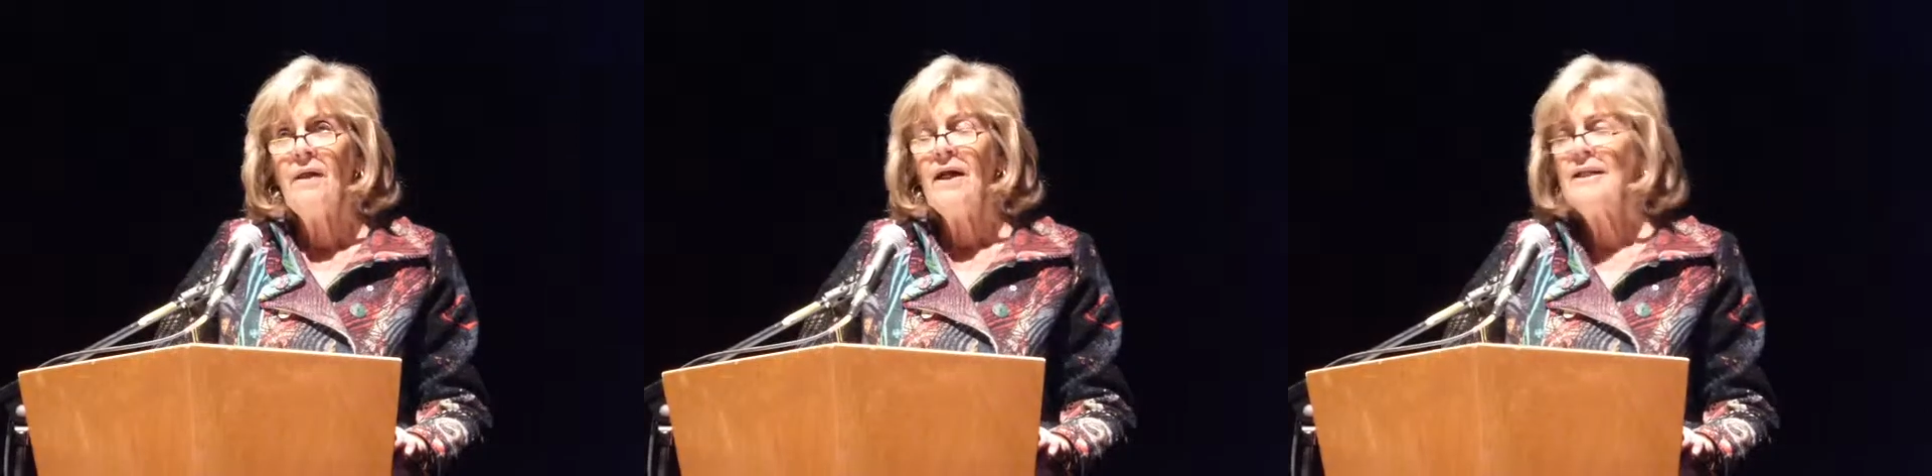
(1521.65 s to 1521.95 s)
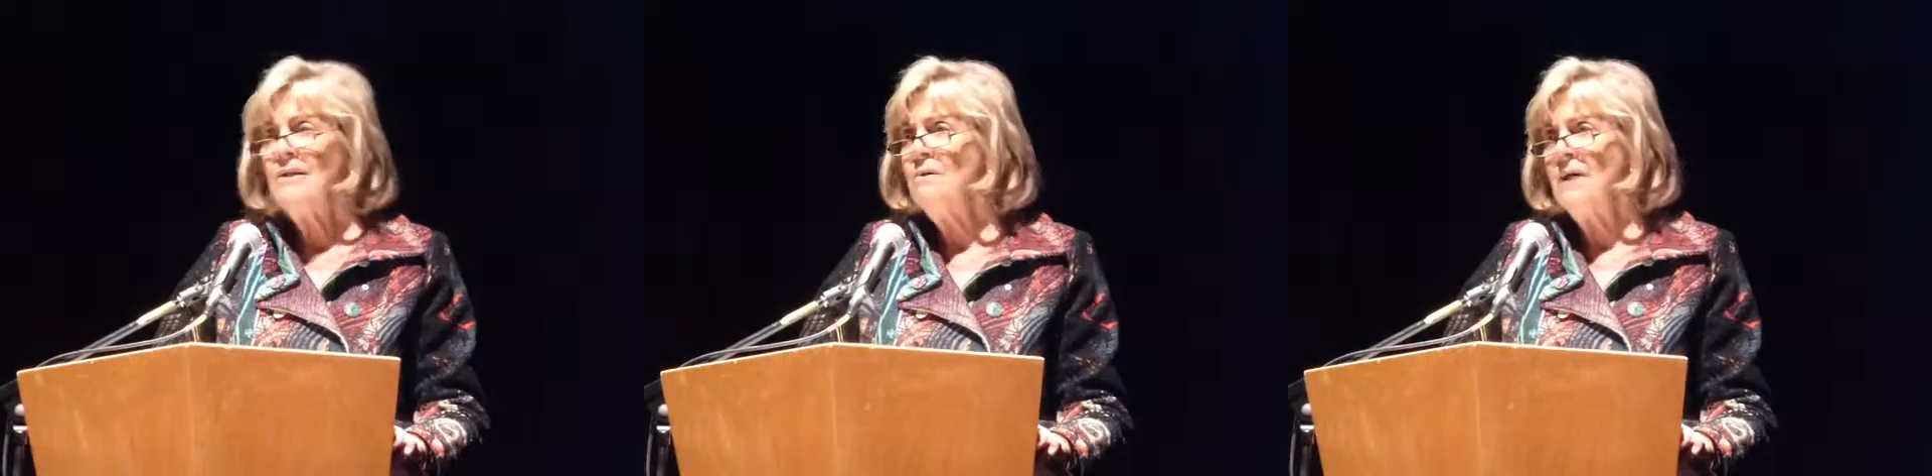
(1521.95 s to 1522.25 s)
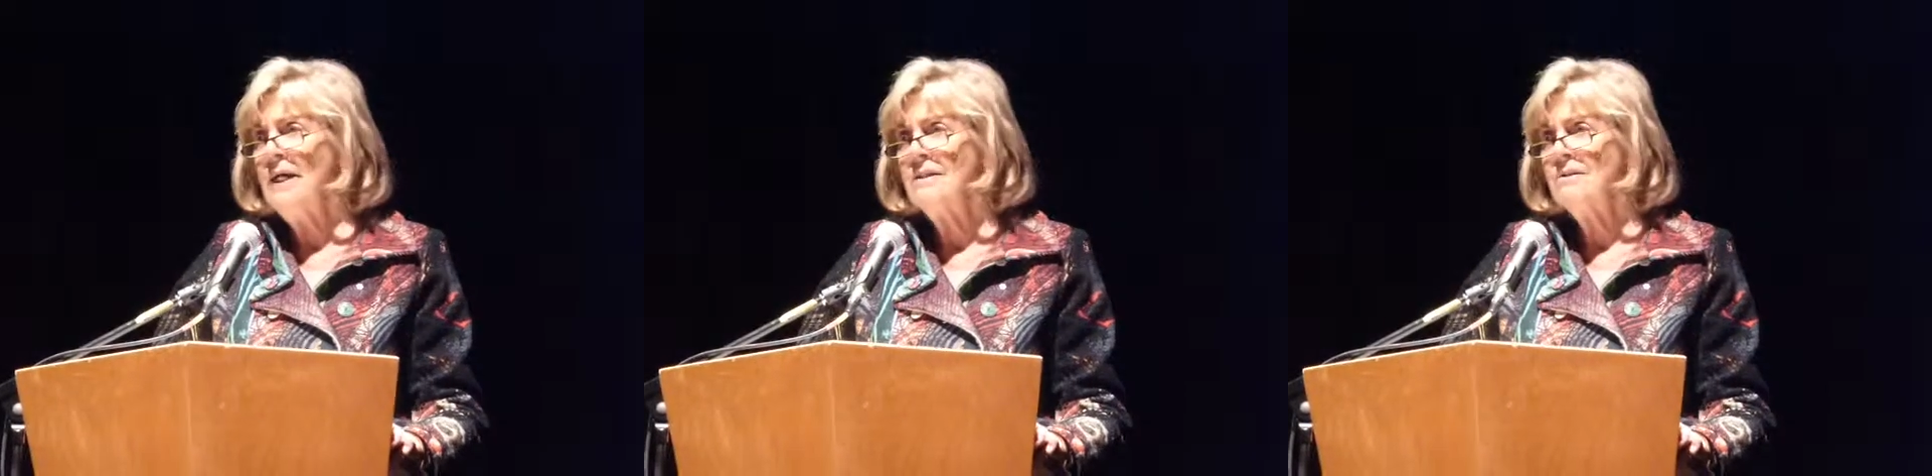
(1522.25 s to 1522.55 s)
I knew I
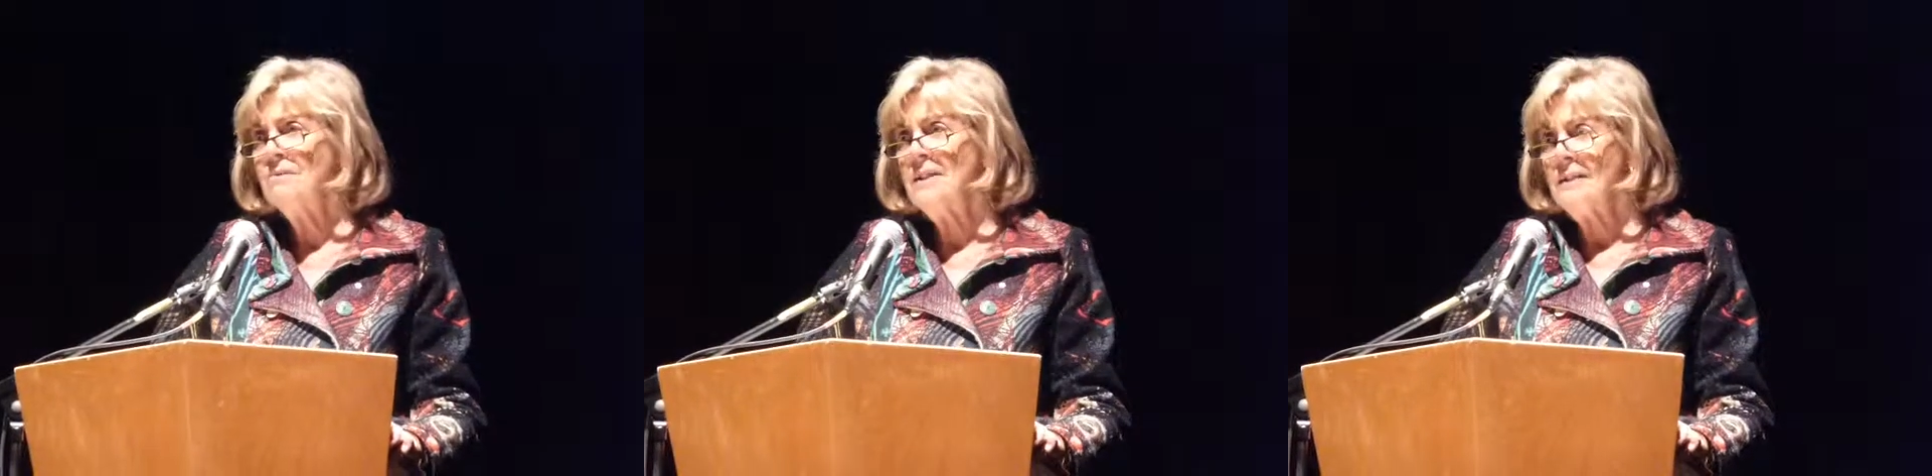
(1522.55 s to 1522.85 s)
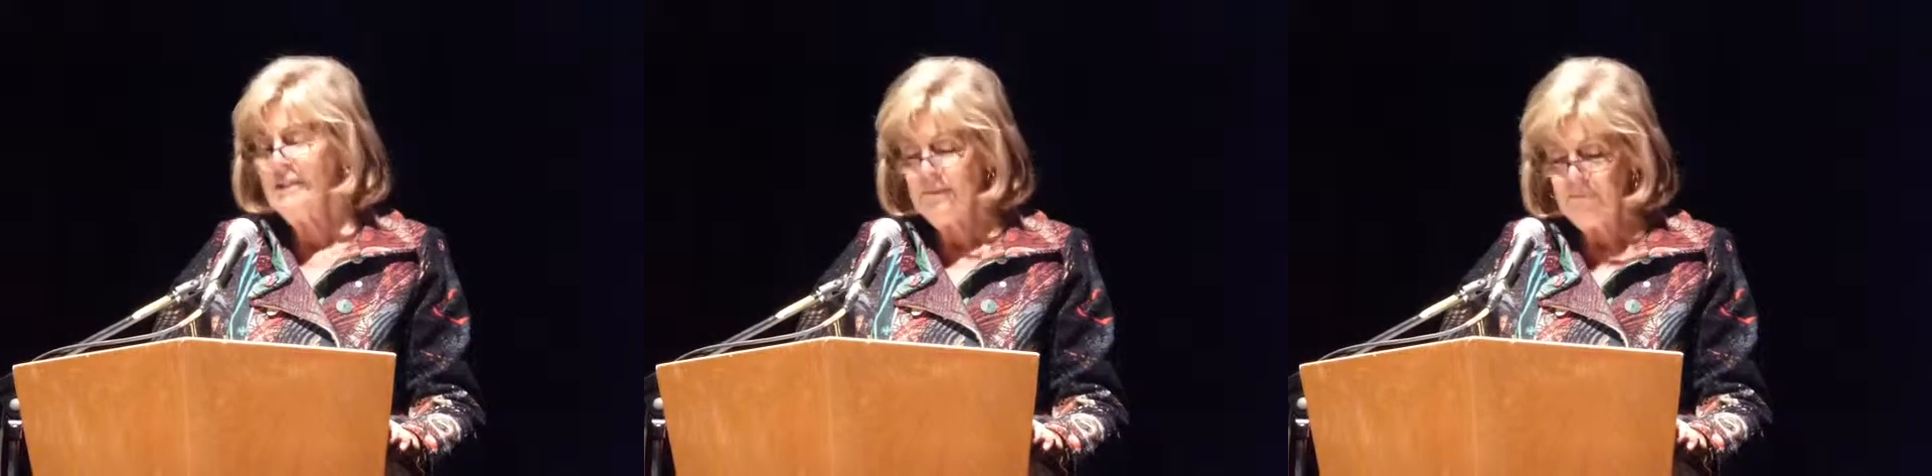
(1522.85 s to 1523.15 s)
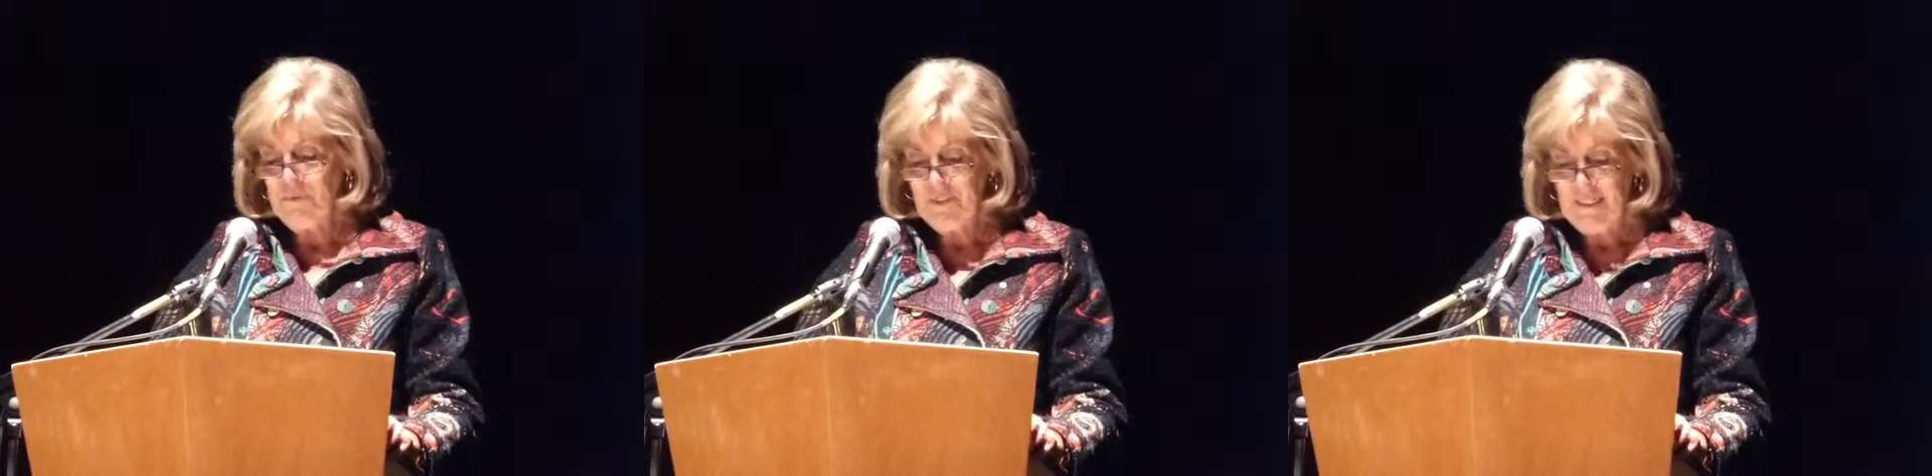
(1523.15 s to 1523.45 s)
had to write this
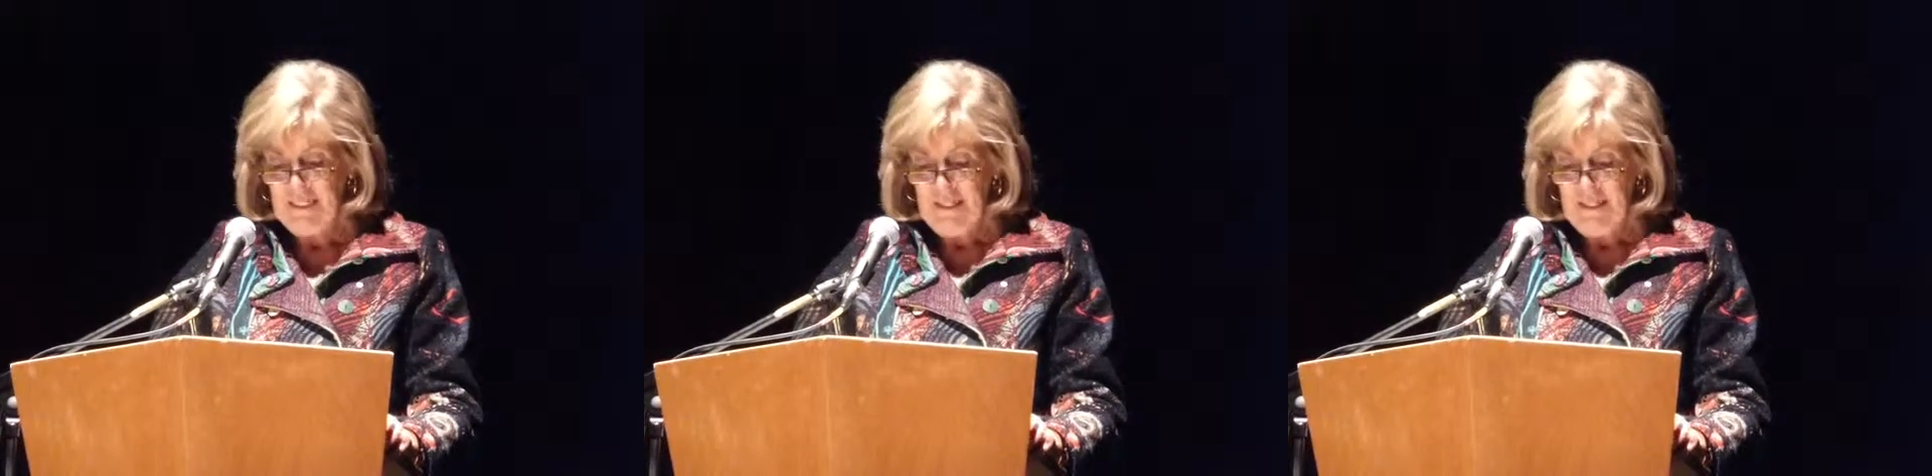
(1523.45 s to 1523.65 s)
book.